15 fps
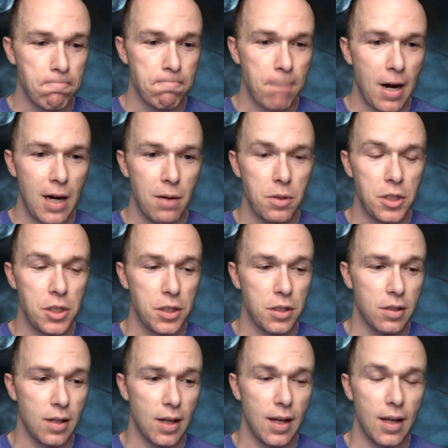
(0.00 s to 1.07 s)
I would just
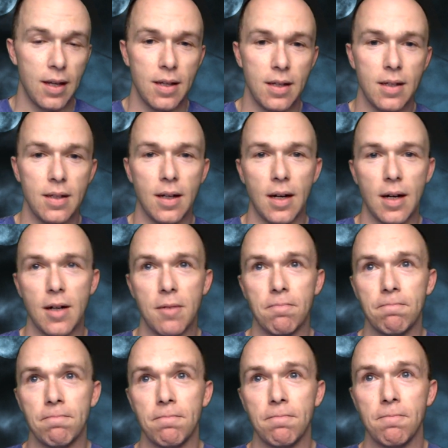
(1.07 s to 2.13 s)
say,
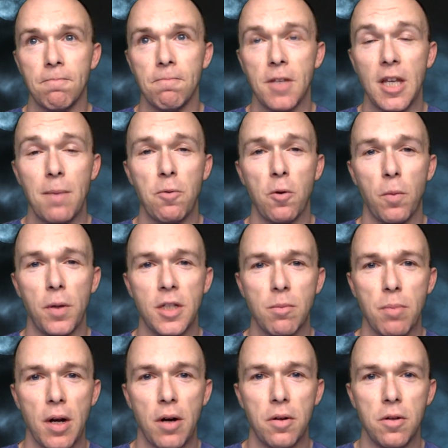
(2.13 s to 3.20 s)
keep your wits
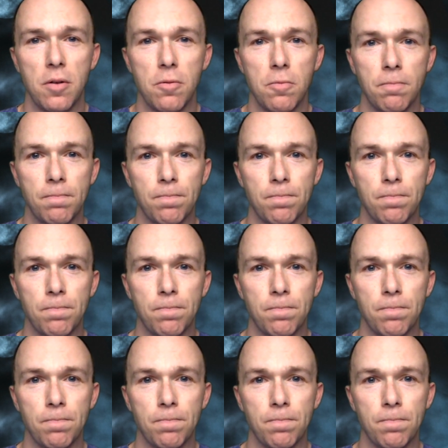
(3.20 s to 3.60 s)
about you.